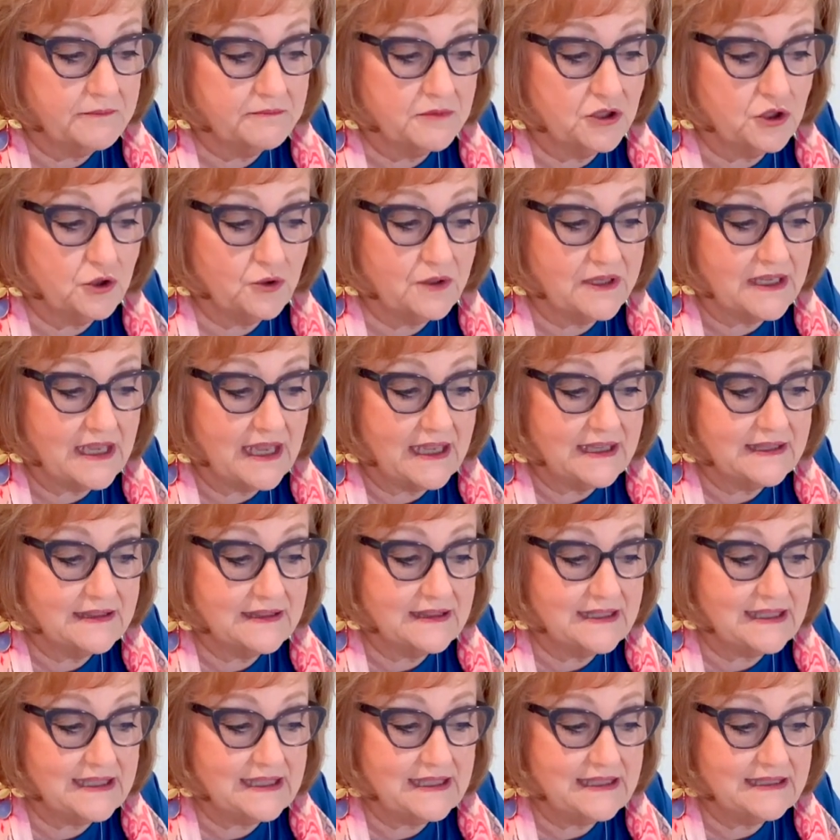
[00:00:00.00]

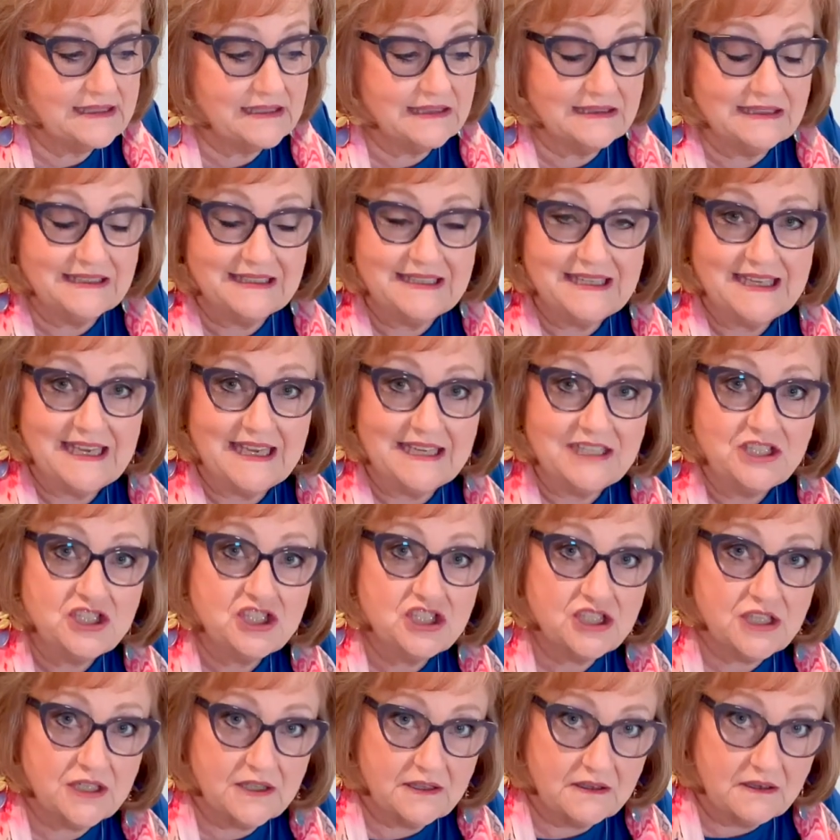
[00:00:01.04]
create the
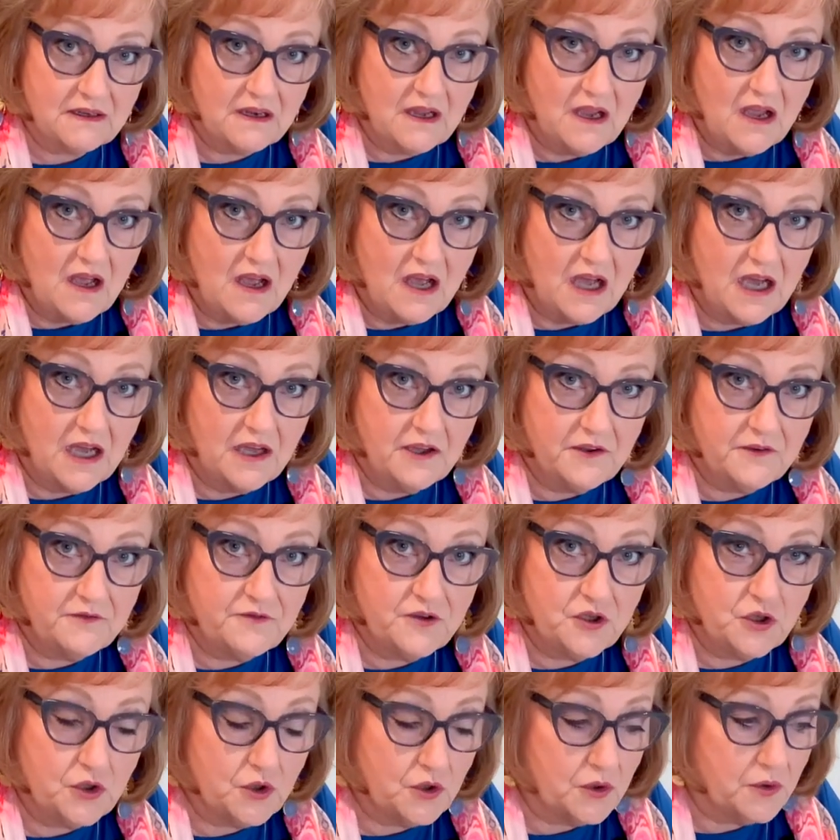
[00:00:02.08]
delineation of
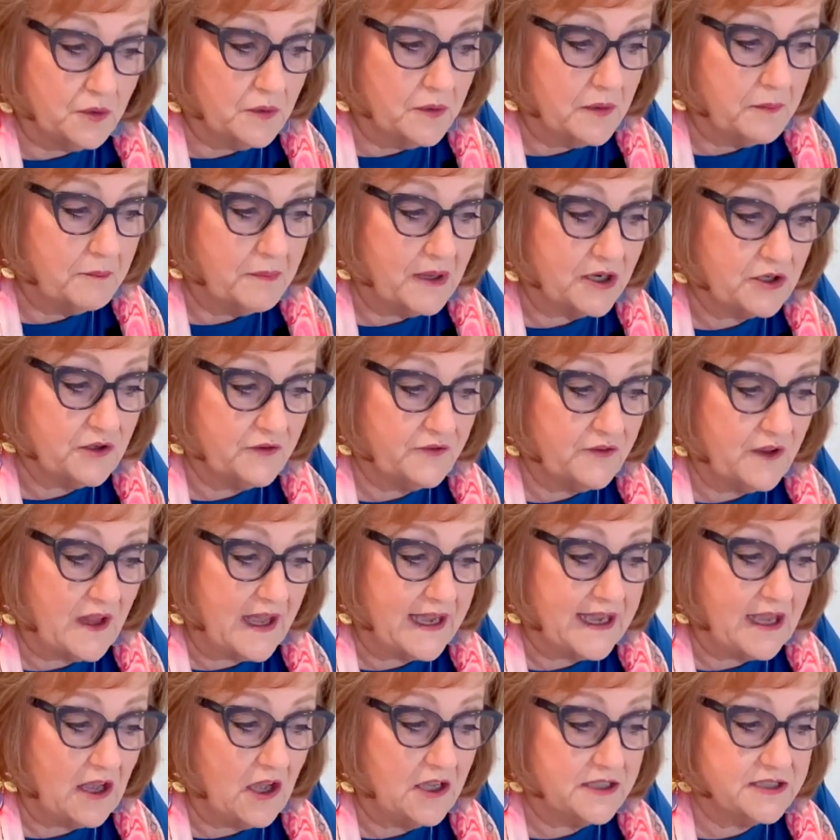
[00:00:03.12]
your
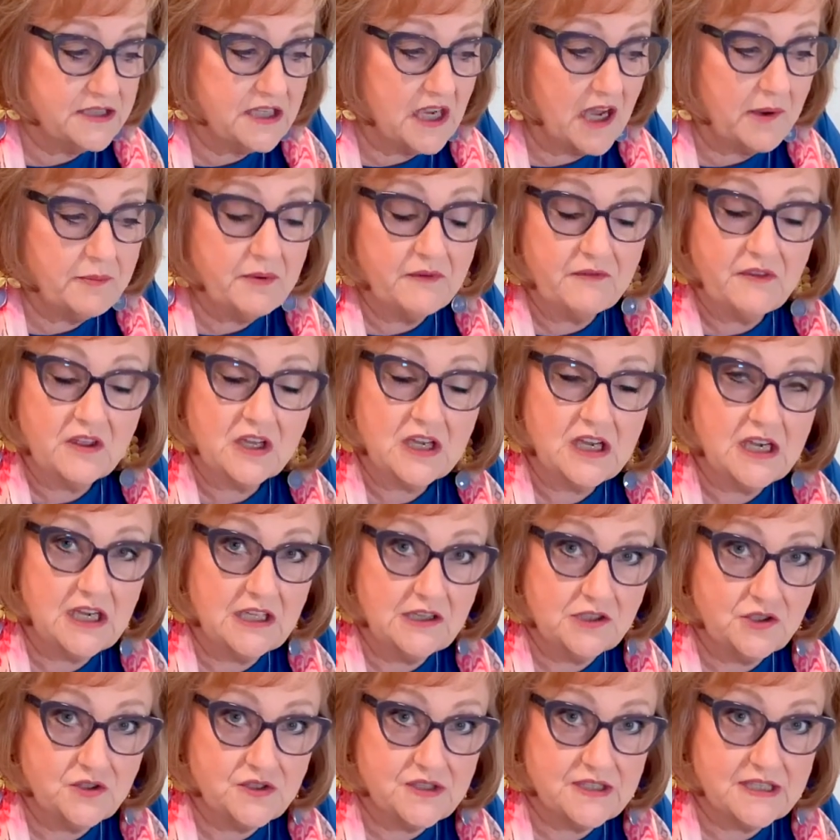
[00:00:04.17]
butterfly on top of the
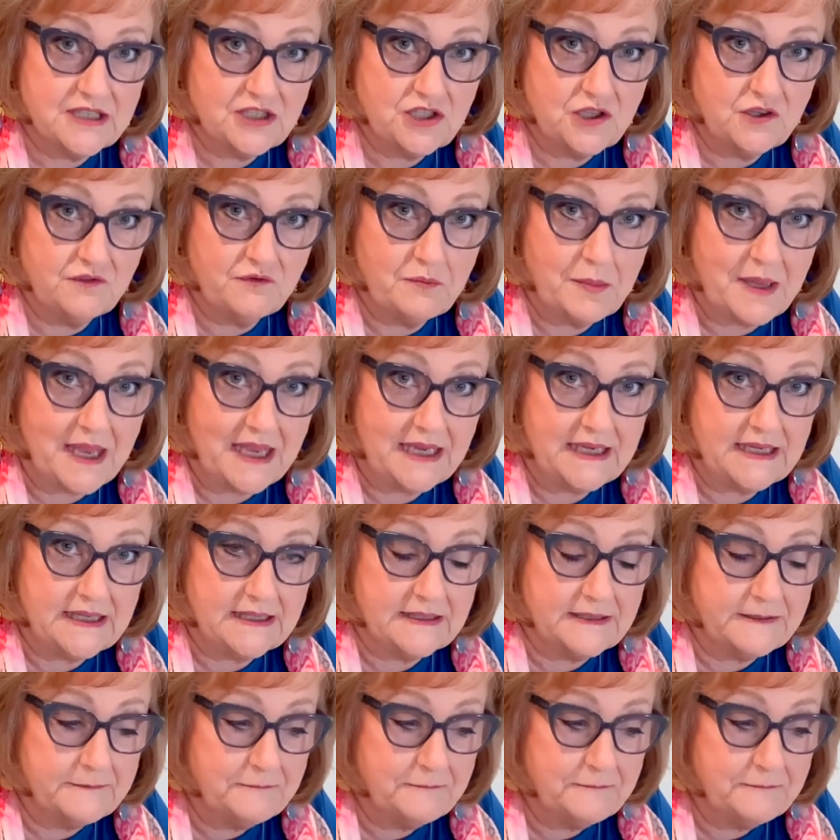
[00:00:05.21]
colors that you've painted.